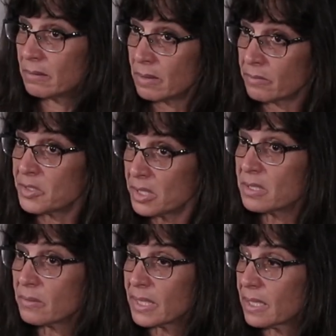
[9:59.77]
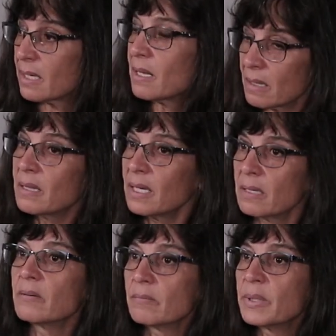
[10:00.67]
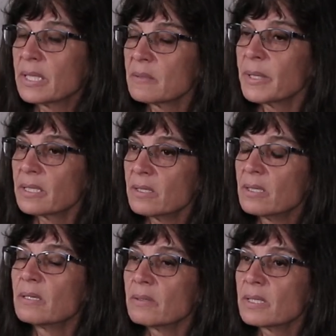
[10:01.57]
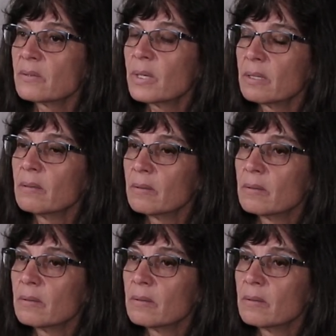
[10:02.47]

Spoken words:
you know, if she's doing it, they can be expected to do it as well.